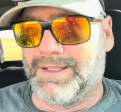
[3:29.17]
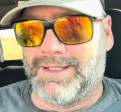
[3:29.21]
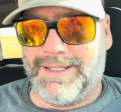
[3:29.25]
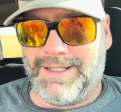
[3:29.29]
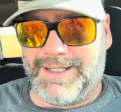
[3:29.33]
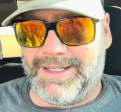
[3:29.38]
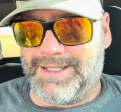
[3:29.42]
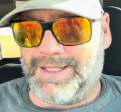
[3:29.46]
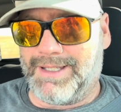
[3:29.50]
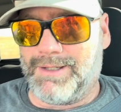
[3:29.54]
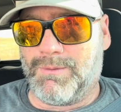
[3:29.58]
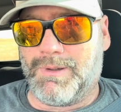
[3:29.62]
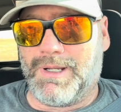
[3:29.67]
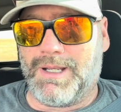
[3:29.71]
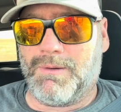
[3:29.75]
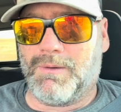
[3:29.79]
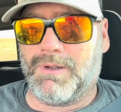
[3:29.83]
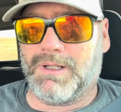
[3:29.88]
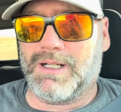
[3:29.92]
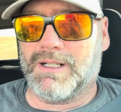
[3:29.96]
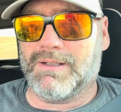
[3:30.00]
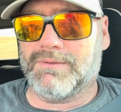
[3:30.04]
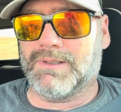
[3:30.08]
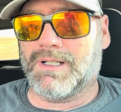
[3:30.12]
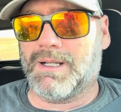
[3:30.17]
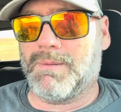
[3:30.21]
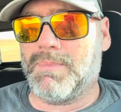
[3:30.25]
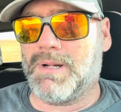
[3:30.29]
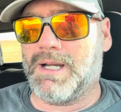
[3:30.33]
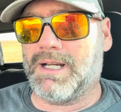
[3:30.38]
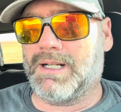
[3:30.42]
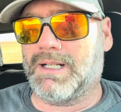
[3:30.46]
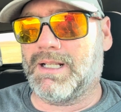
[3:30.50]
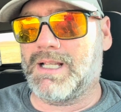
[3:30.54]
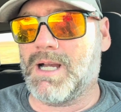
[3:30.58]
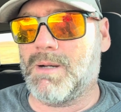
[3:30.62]
Anyway, whatever. I
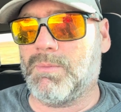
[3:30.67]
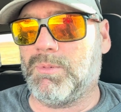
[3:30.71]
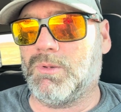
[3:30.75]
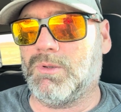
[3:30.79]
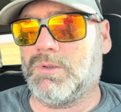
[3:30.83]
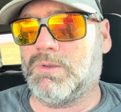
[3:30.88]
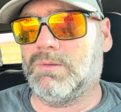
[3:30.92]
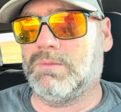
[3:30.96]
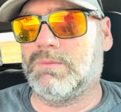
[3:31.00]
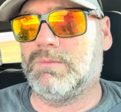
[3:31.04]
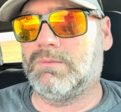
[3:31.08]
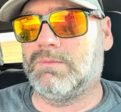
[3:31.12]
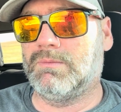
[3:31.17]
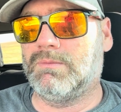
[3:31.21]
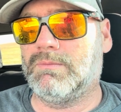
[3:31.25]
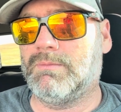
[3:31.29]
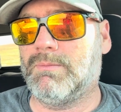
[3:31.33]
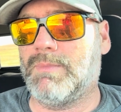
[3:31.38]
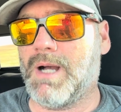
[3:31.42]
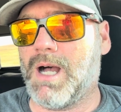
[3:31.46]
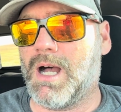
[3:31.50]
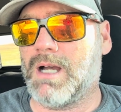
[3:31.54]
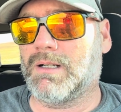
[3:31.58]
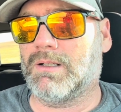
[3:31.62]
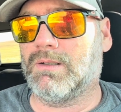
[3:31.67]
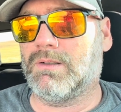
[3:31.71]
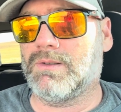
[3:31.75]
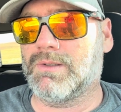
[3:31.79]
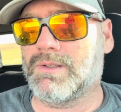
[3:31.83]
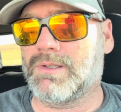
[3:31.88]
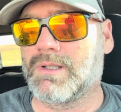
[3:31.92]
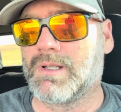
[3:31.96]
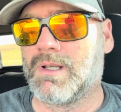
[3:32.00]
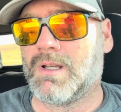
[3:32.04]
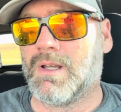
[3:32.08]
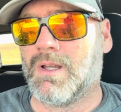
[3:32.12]
bought a couple
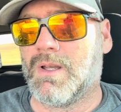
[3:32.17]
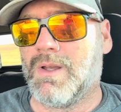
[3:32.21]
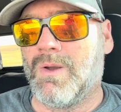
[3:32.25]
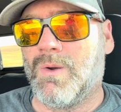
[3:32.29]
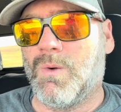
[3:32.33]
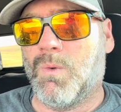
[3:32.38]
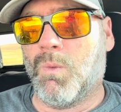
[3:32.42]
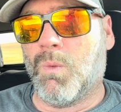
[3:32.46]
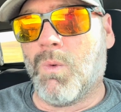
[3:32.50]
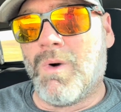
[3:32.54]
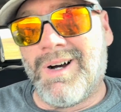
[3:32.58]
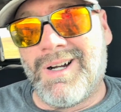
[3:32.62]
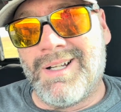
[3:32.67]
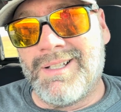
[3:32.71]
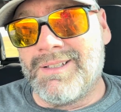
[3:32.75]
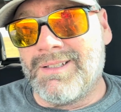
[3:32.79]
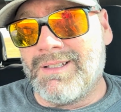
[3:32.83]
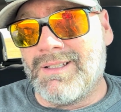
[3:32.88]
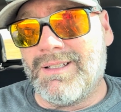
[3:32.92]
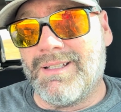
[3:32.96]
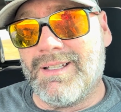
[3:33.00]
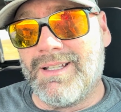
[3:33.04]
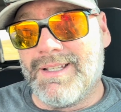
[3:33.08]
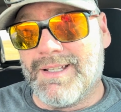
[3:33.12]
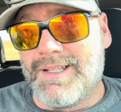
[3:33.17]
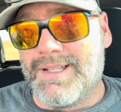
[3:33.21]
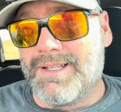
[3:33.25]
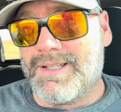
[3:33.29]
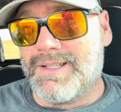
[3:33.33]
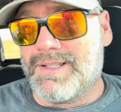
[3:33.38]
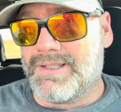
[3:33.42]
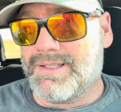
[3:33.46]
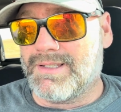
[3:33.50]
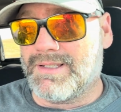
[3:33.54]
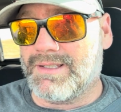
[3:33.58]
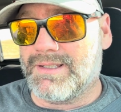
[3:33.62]
bottles. One
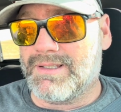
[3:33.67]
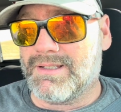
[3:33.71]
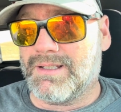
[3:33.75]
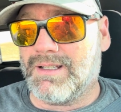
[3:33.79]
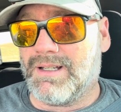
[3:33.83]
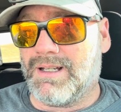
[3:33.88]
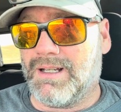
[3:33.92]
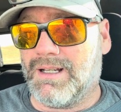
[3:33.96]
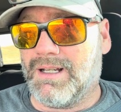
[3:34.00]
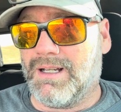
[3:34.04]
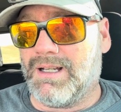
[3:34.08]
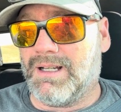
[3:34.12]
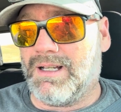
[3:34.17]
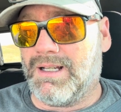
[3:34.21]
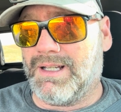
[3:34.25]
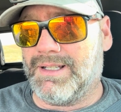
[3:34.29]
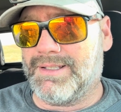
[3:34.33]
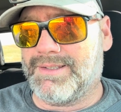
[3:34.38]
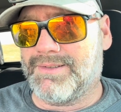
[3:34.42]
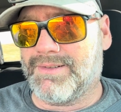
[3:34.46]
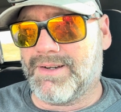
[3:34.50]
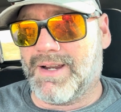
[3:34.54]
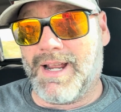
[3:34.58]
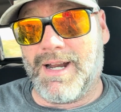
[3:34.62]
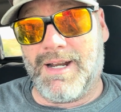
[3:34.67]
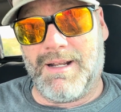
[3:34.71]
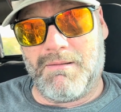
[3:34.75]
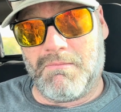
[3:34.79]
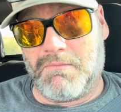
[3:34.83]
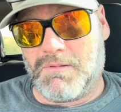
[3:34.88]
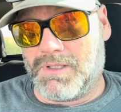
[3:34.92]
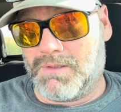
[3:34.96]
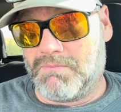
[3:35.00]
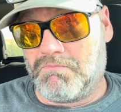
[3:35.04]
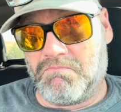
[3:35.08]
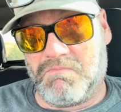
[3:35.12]
is, I tried it
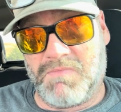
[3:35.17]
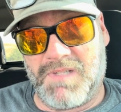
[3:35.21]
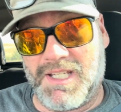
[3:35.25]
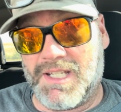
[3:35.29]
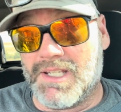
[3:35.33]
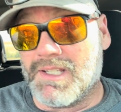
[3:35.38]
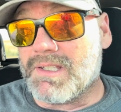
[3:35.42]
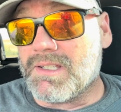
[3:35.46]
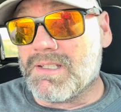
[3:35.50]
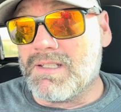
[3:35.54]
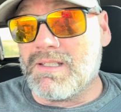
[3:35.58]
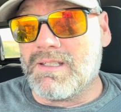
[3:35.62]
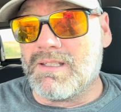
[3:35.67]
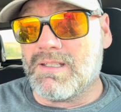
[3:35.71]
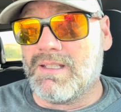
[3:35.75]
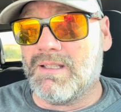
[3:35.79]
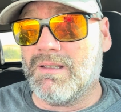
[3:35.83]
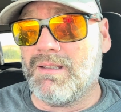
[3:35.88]
was decent.